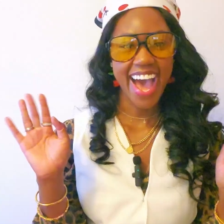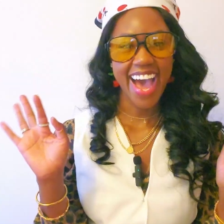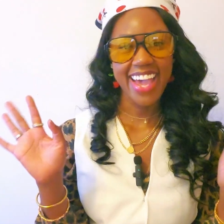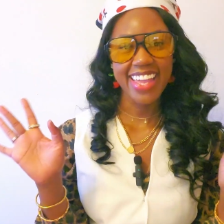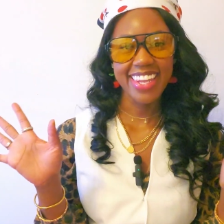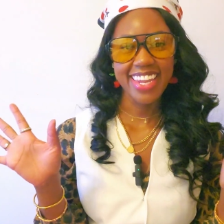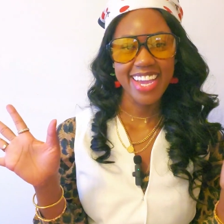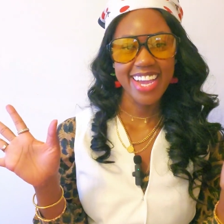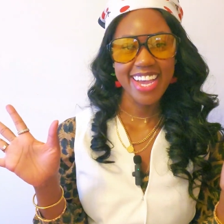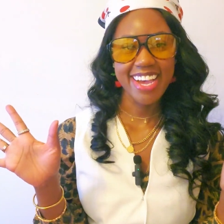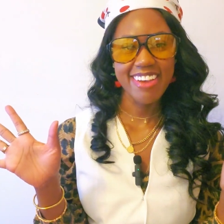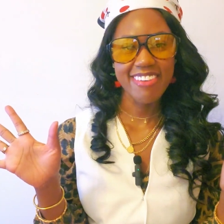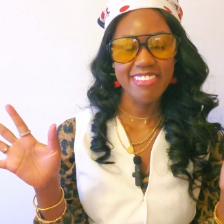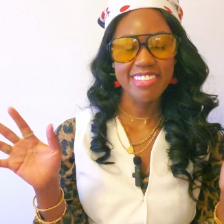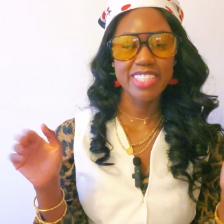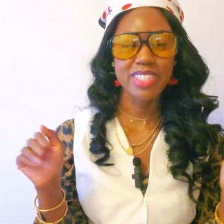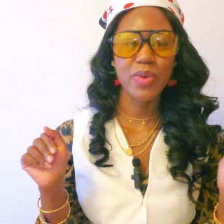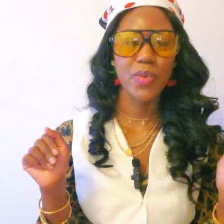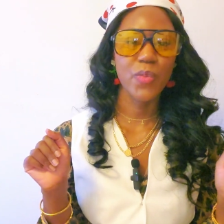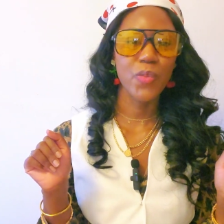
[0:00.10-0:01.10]
Hi
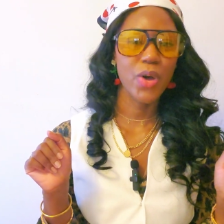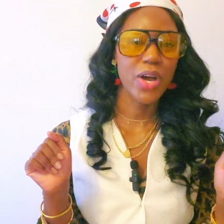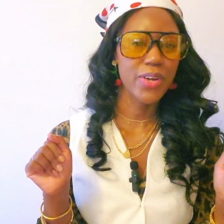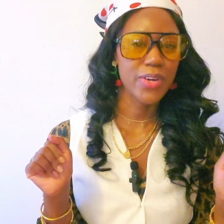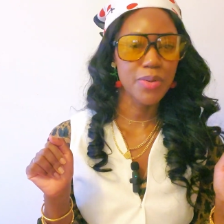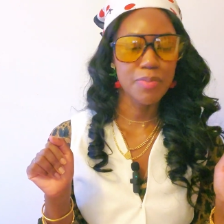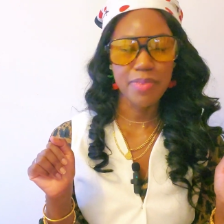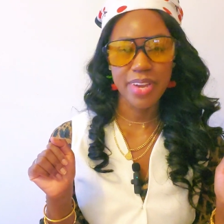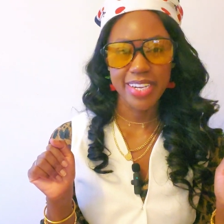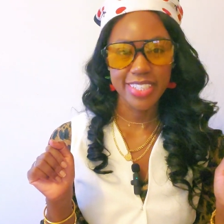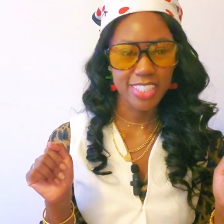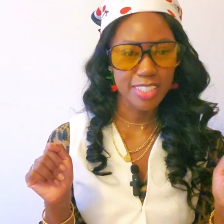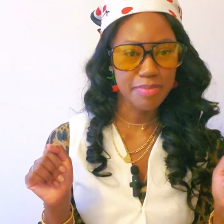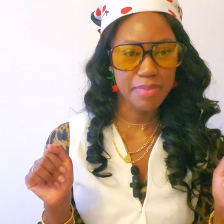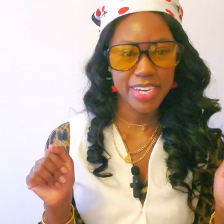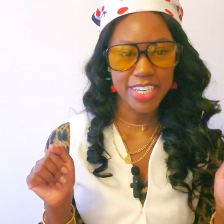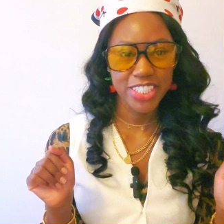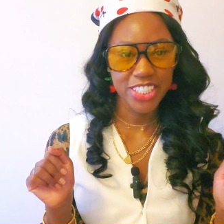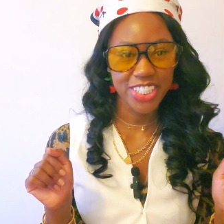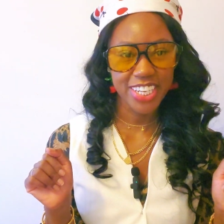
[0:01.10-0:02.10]
loves, welcome back to
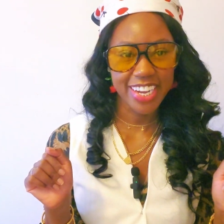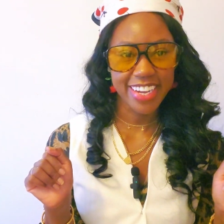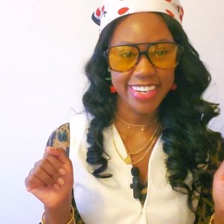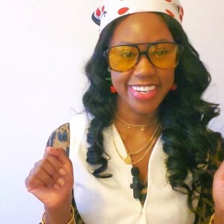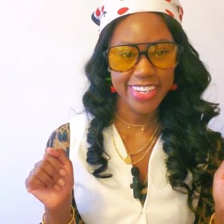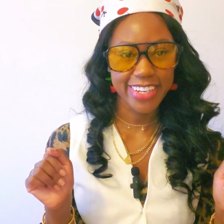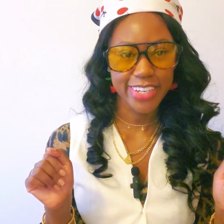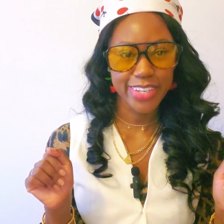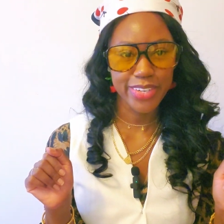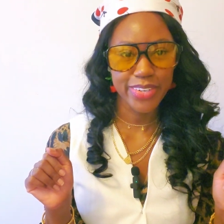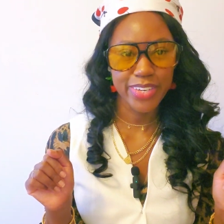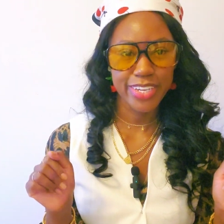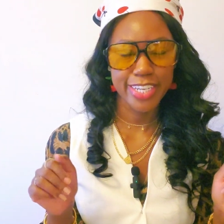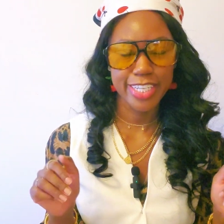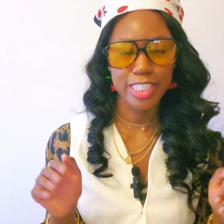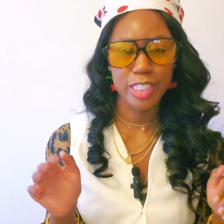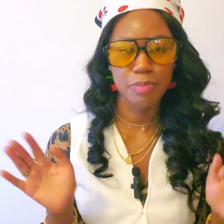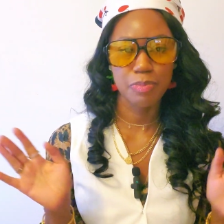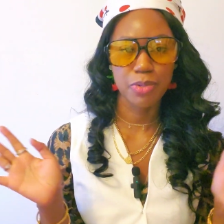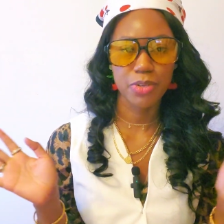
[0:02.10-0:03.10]
my channel.
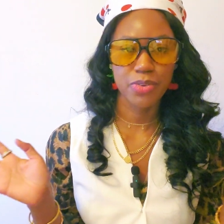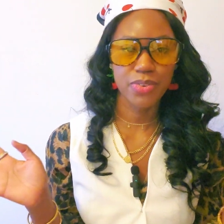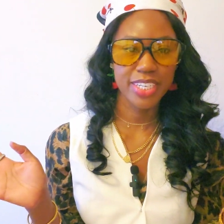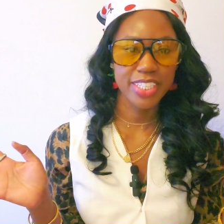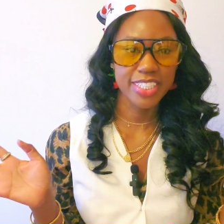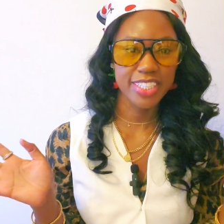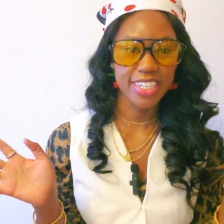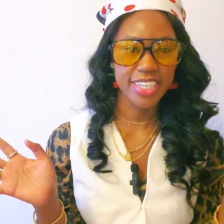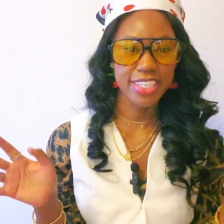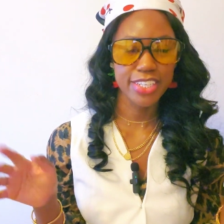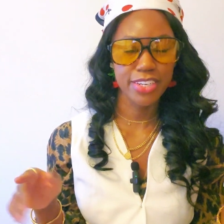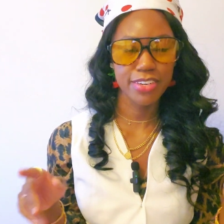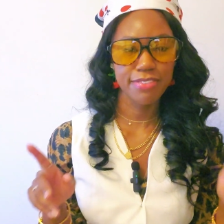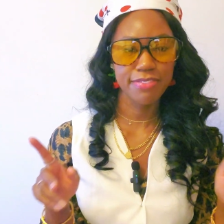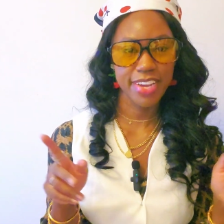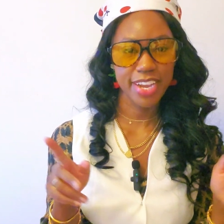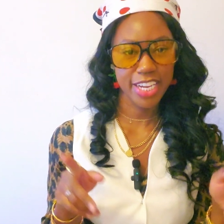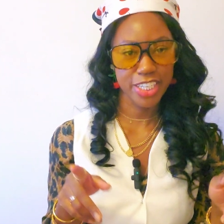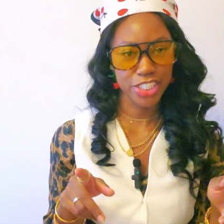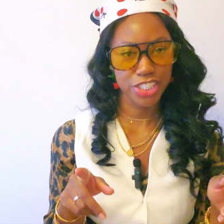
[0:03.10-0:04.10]
It's Brenda,
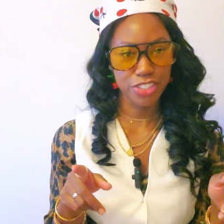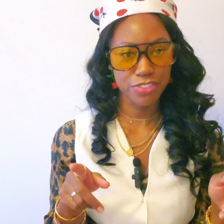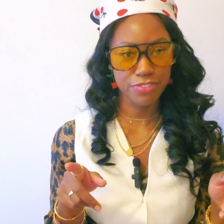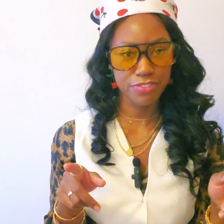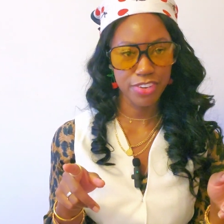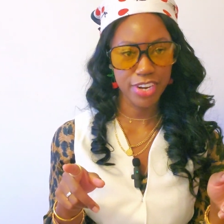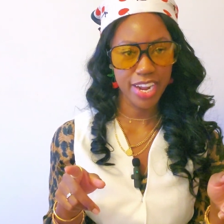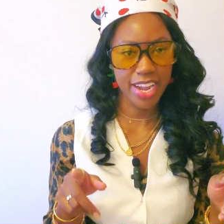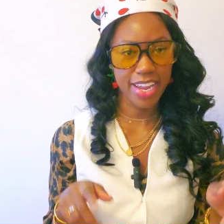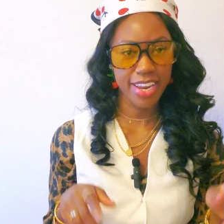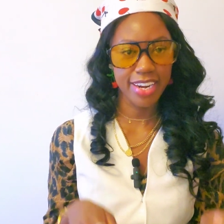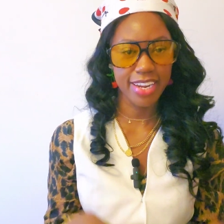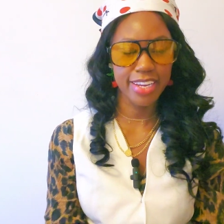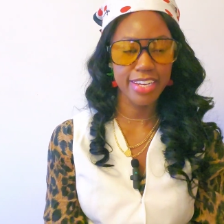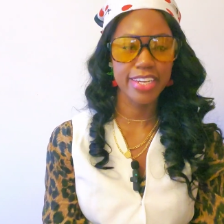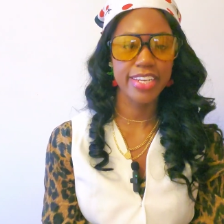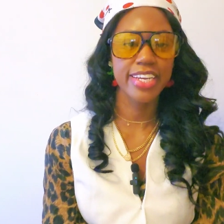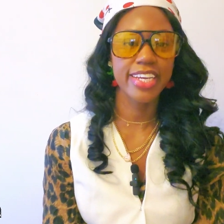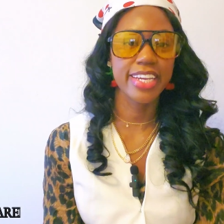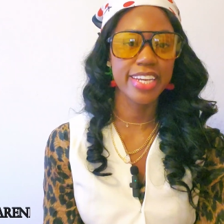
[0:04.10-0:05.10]
your fashion friend,
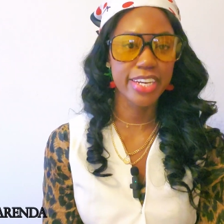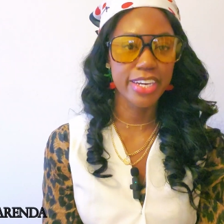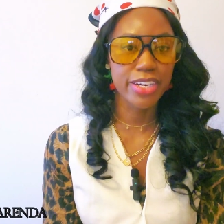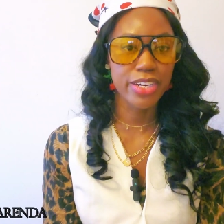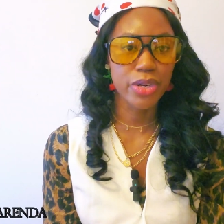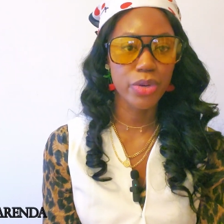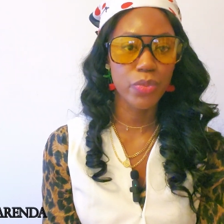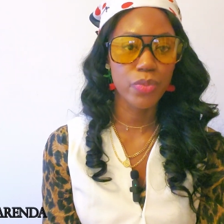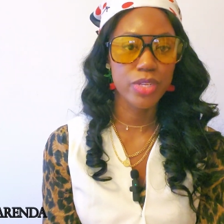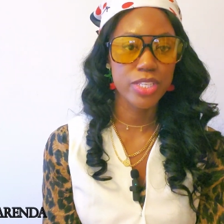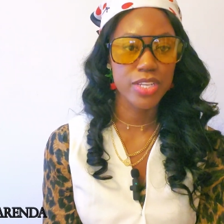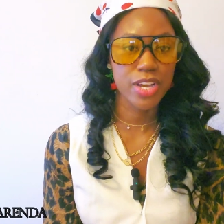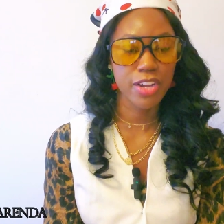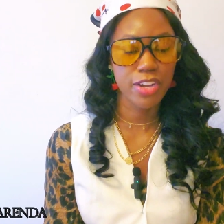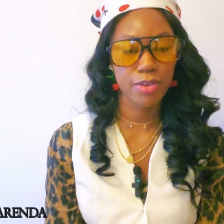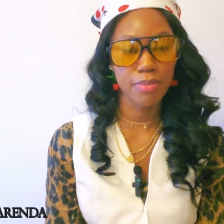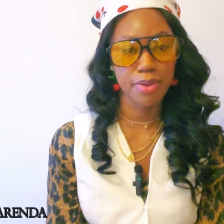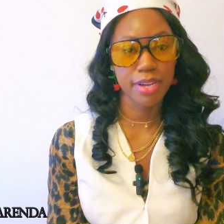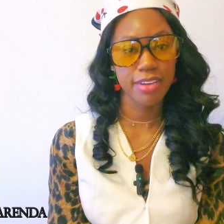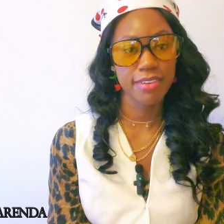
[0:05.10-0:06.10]
and here we
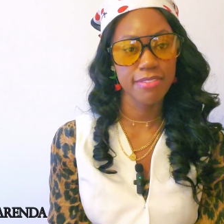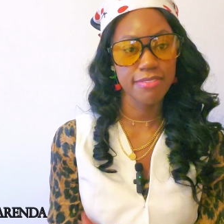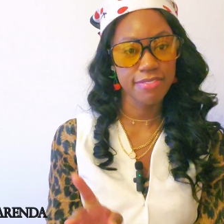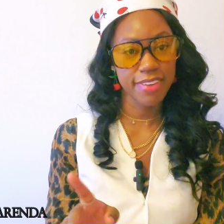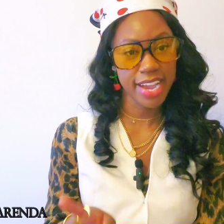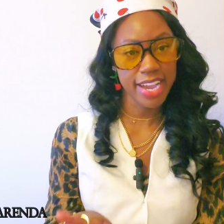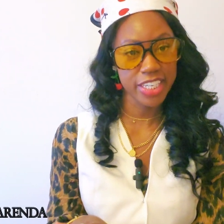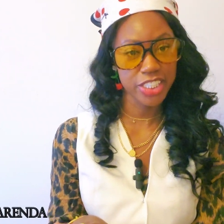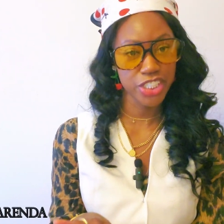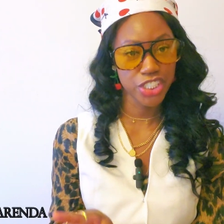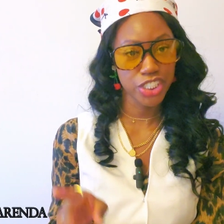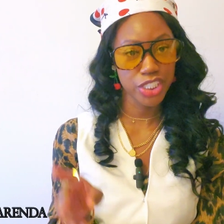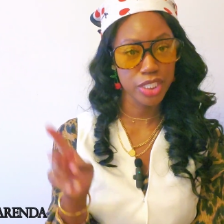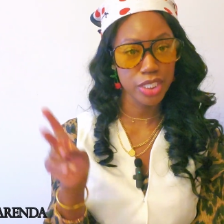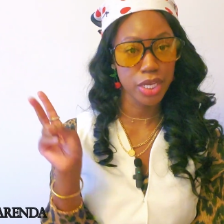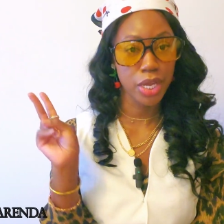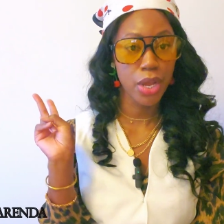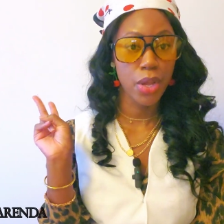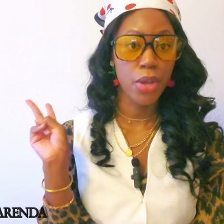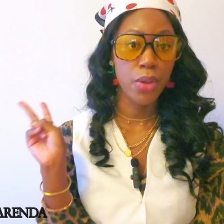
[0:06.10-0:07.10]
talk about
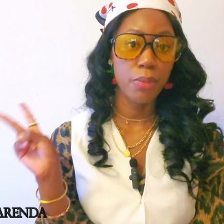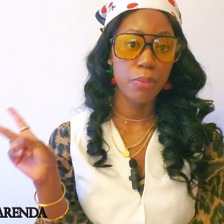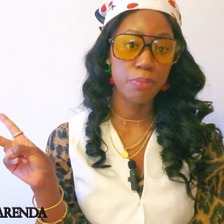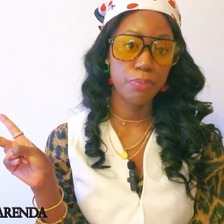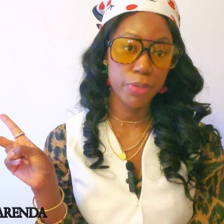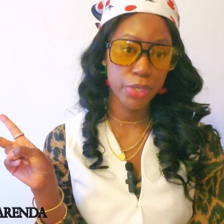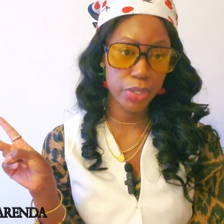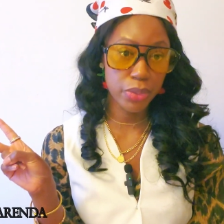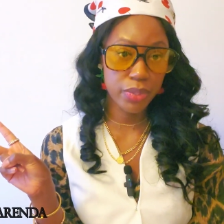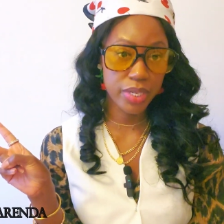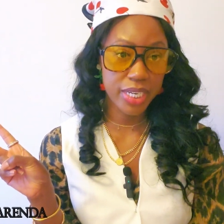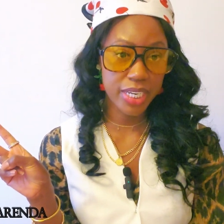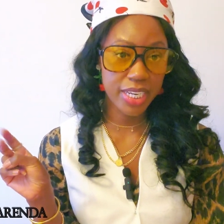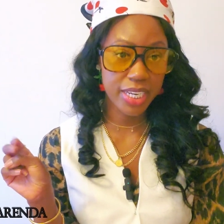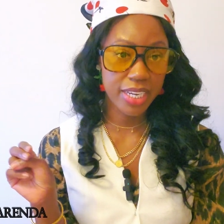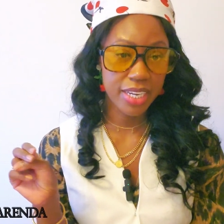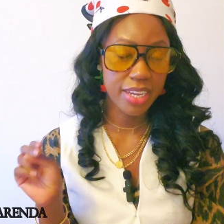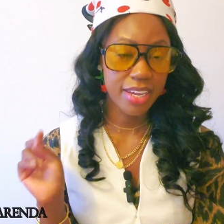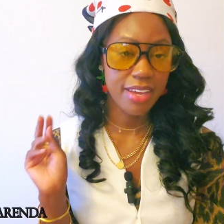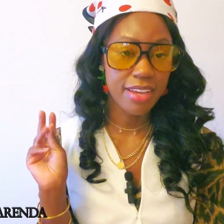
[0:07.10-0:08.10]
fashion,
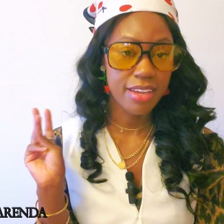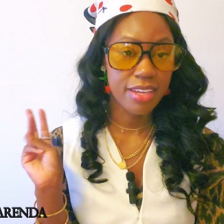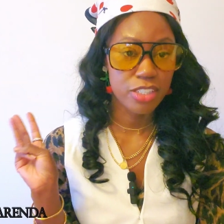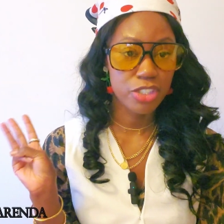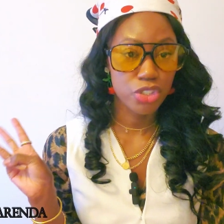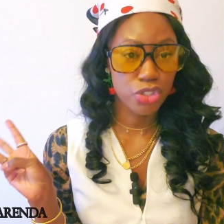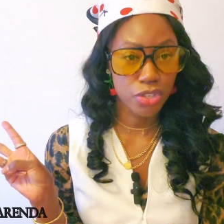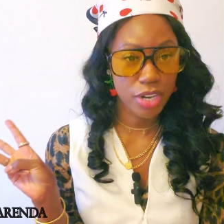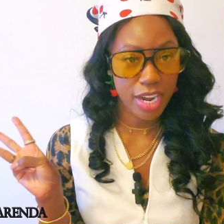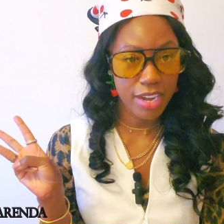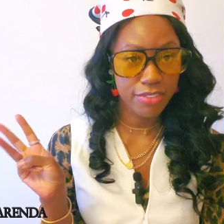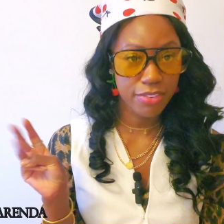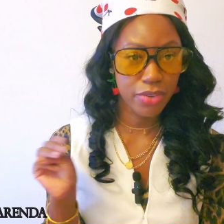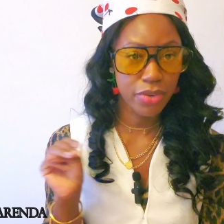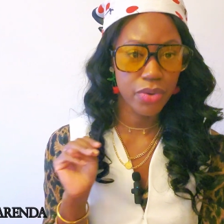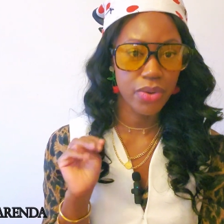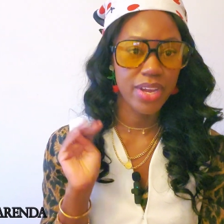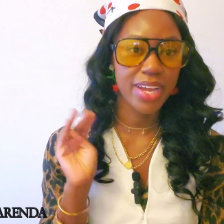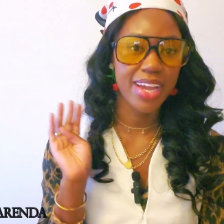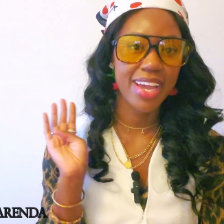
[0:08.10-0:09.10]
beauty,
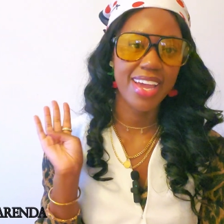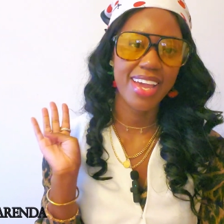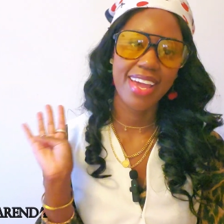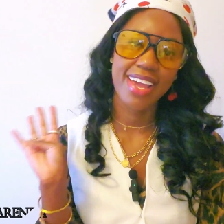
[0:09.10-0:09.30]
travel,